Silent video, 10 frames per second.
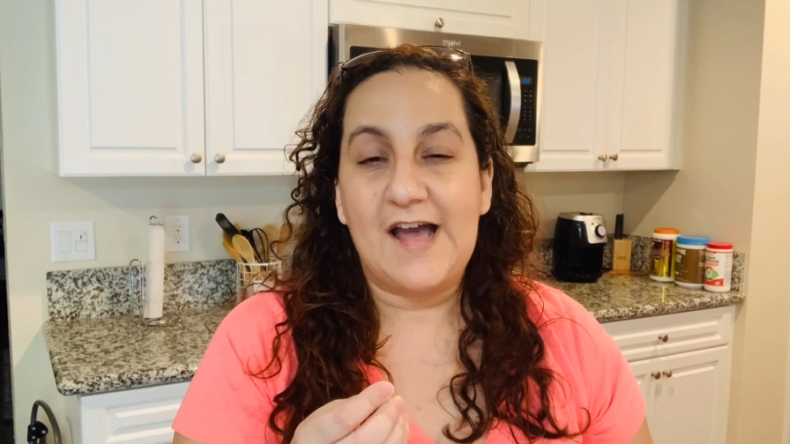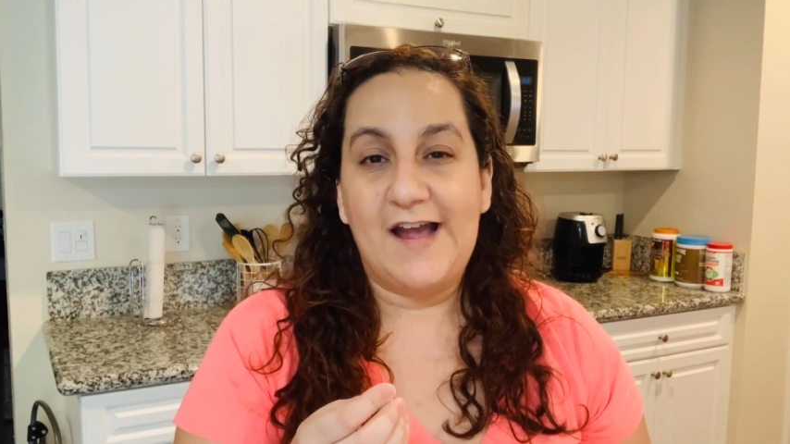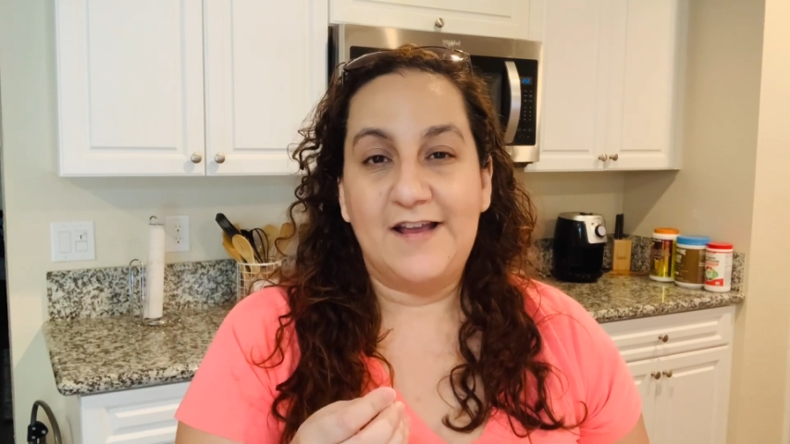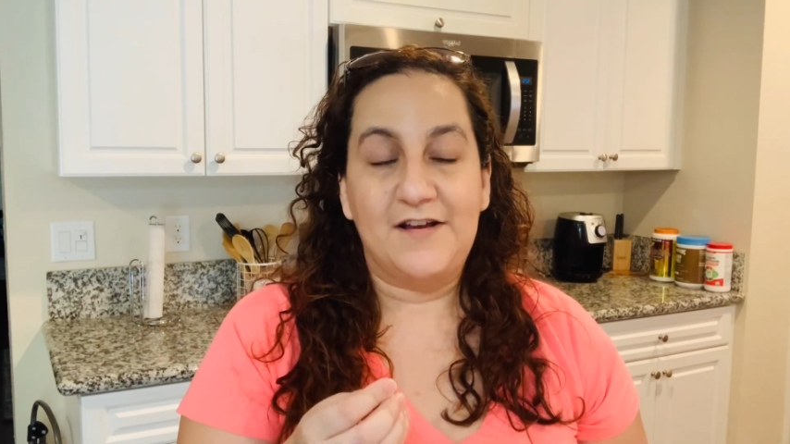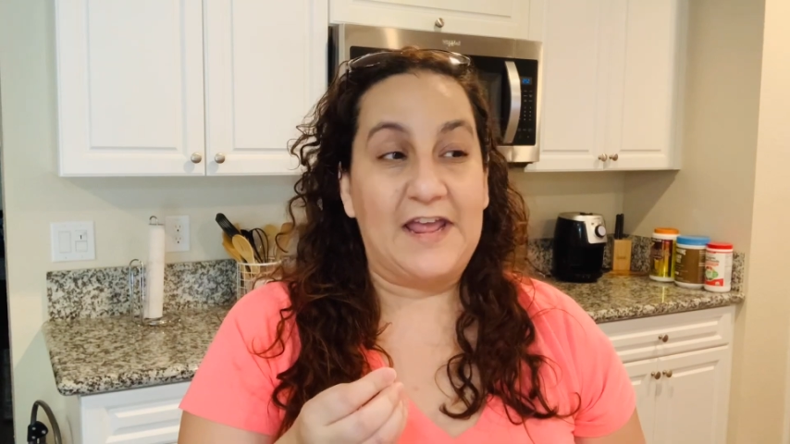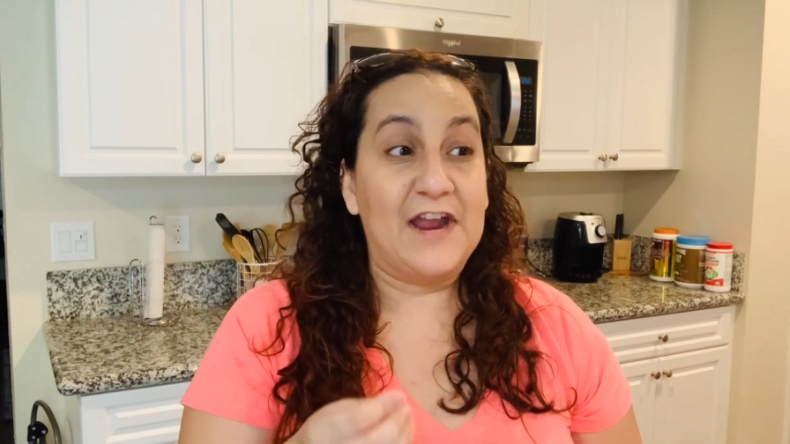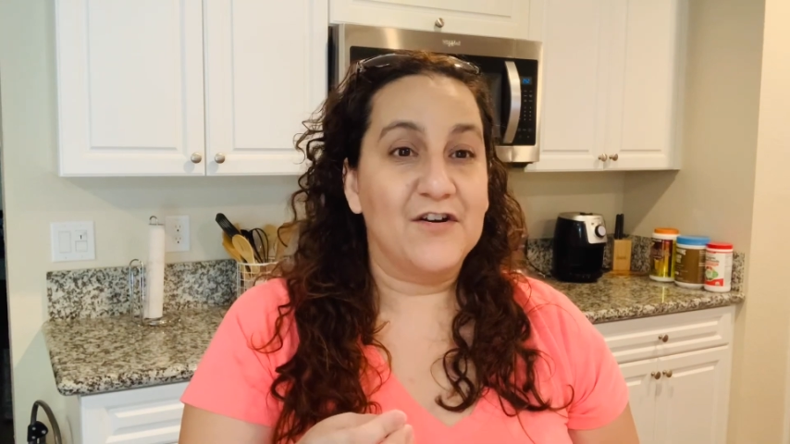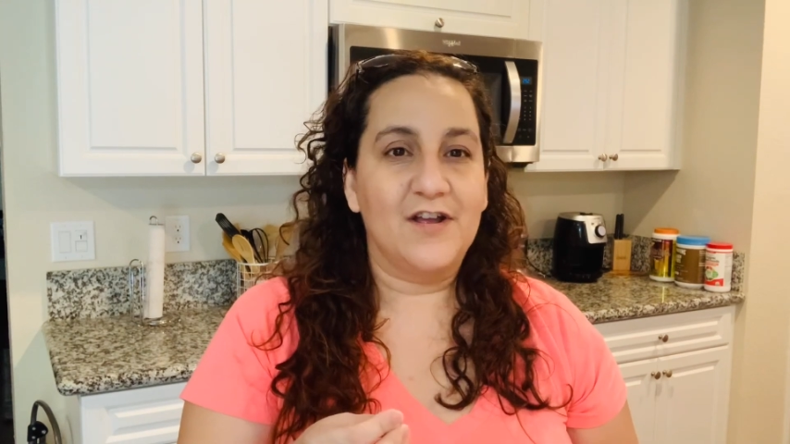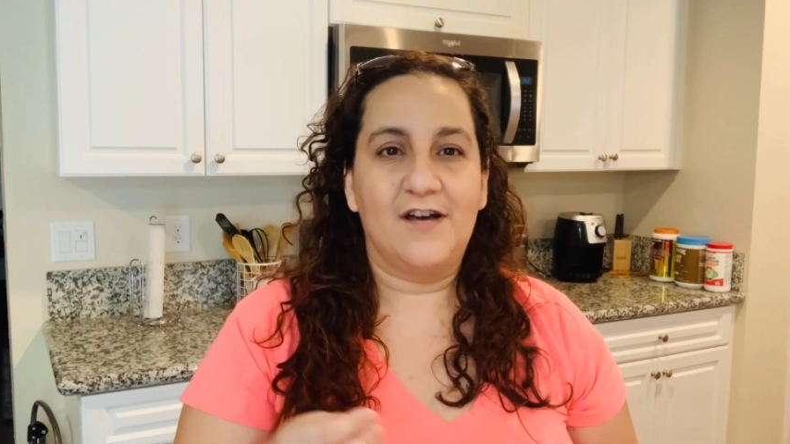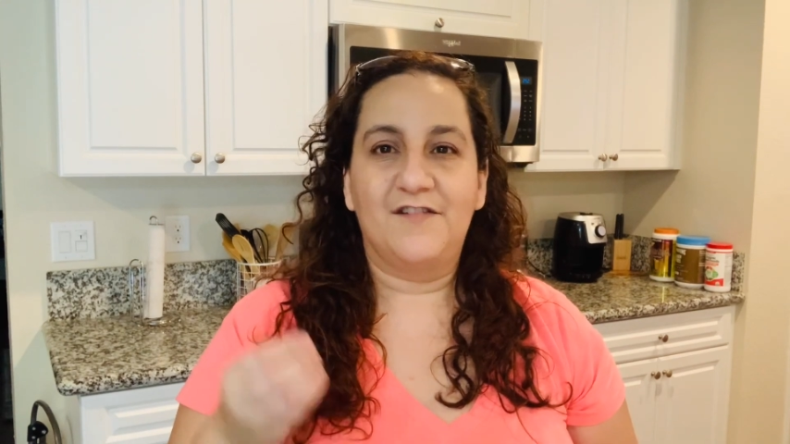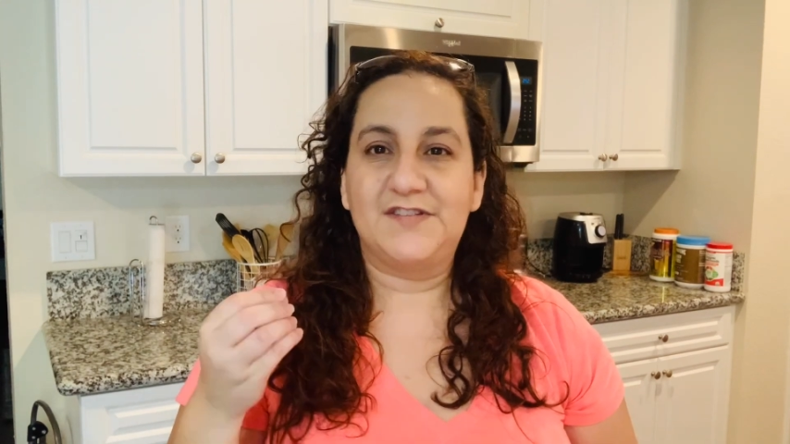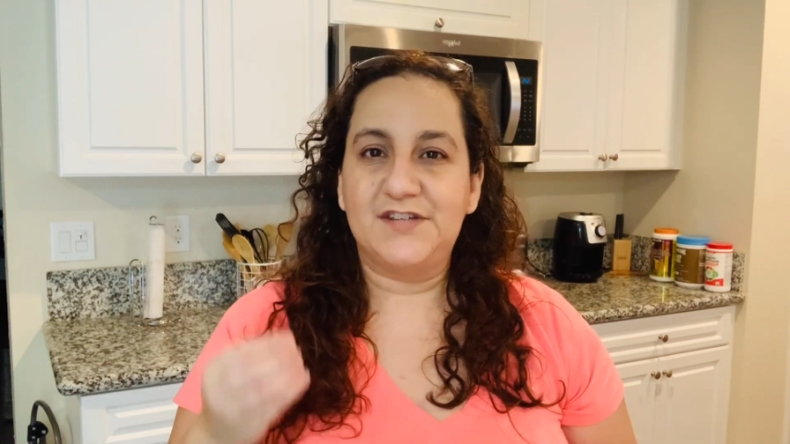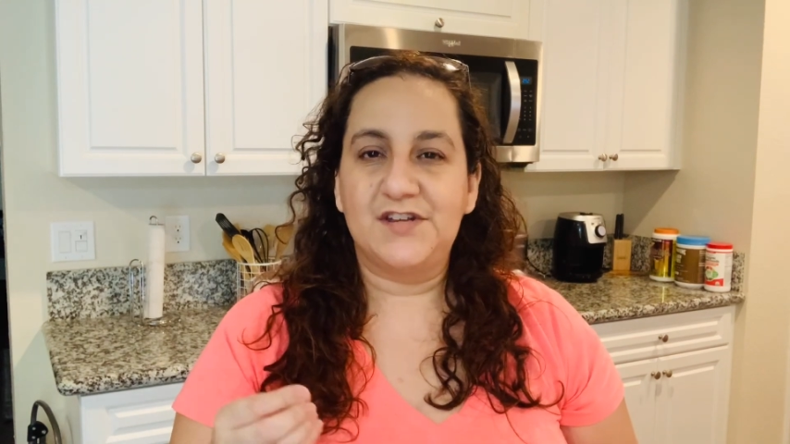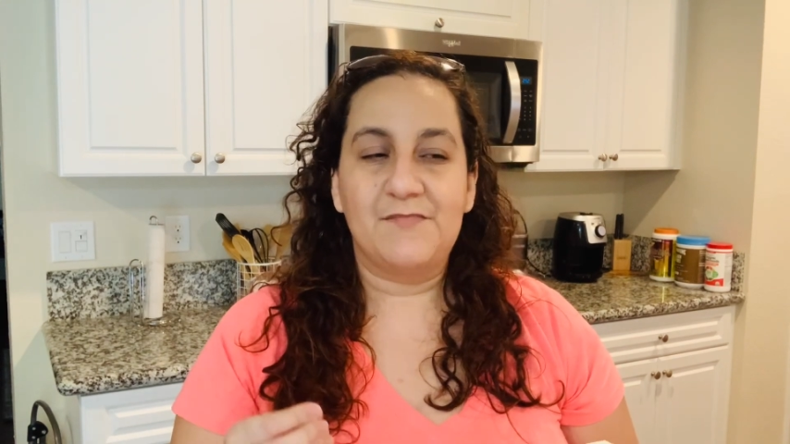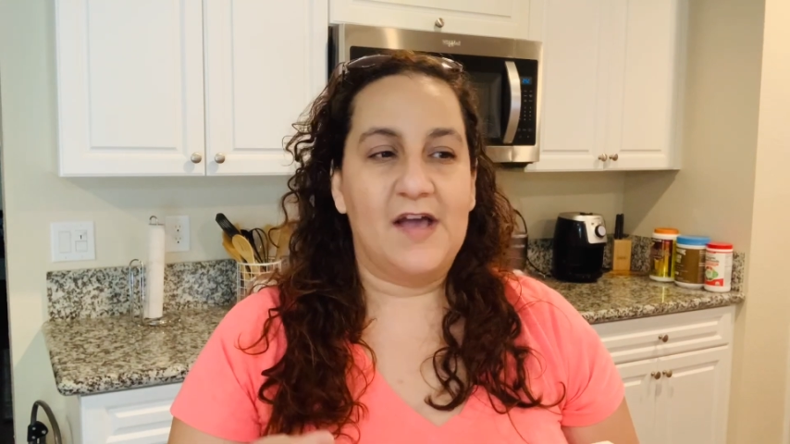area of
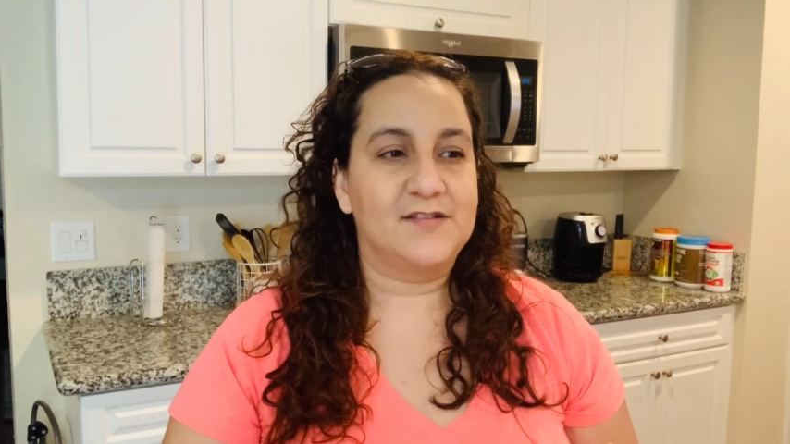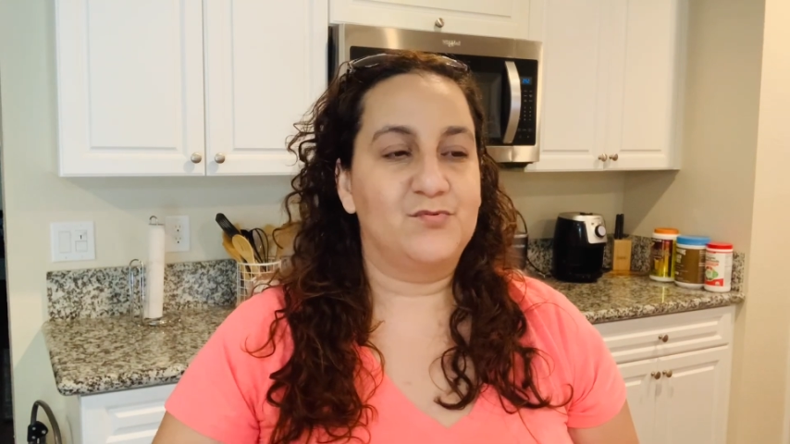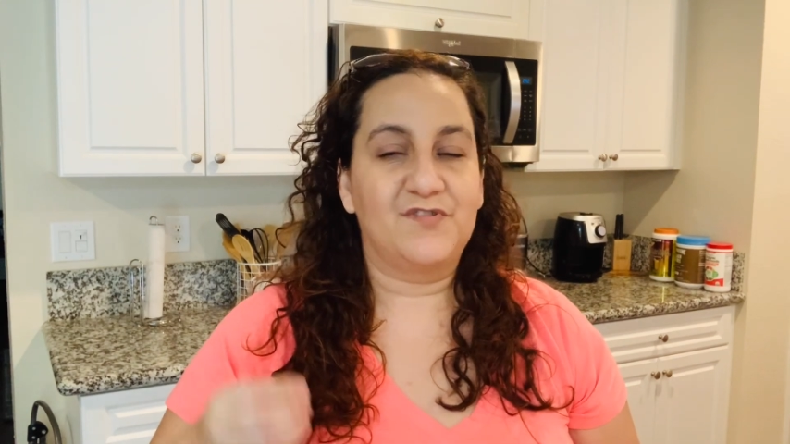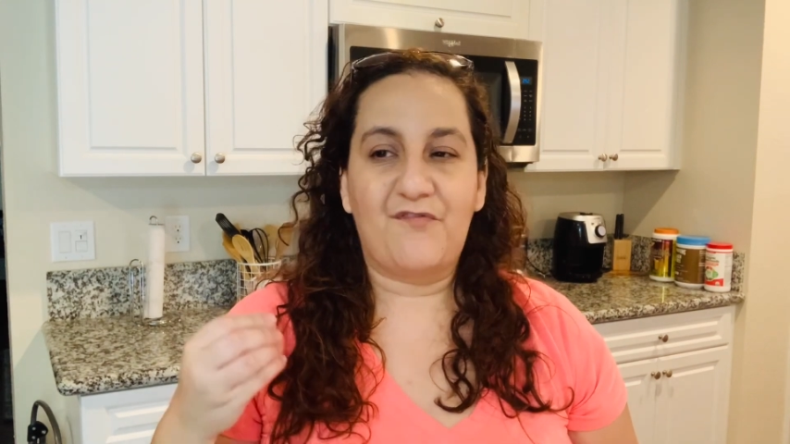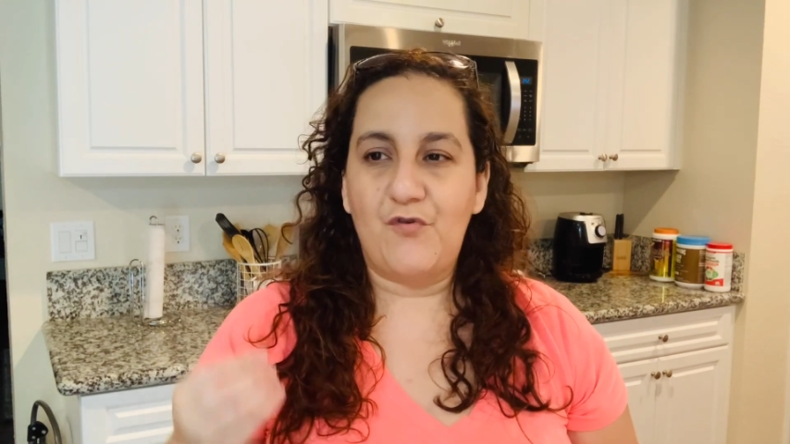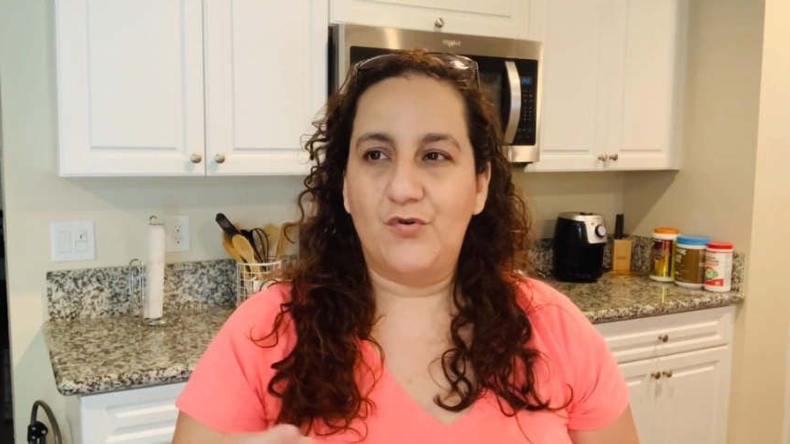TJ Maxx was full.